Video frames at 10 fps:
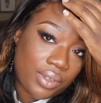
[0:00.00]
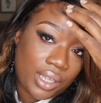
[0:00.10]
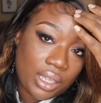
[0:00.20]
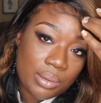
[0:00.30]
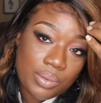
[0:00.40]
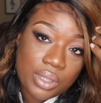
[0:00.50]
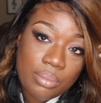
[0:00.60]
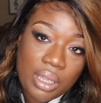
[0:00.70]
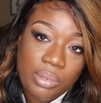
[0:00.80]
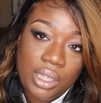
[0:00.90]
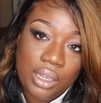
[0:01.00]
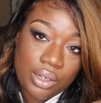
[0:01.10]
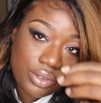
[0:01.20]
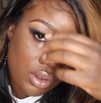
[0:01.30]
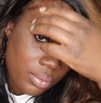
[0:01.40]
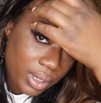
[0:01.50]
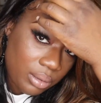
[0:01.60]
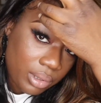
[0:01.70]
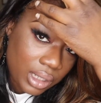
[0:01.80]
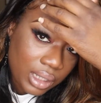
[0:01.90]
It comes with the baby hairs
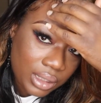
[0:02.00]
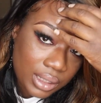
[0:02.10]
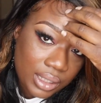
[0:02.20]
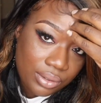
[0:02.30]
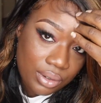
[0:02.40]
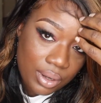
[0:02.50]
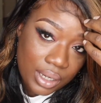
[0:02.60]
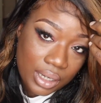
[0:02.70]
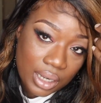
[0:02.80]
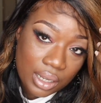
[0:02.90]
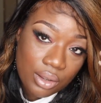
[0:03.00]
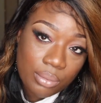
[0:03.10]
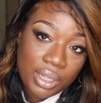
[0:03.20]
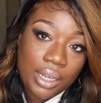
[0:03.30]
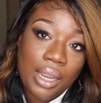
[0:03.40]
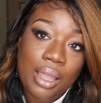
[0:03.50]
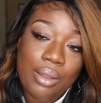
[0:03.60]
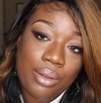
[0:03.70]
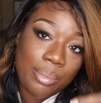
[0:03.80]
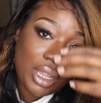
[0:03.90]
already plucked, and you know, I did not comb that
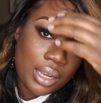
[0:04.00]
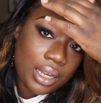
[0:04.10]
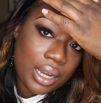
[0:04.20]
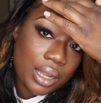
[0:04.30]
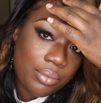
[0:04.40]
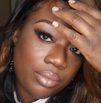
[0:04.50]
down. I mean, I did not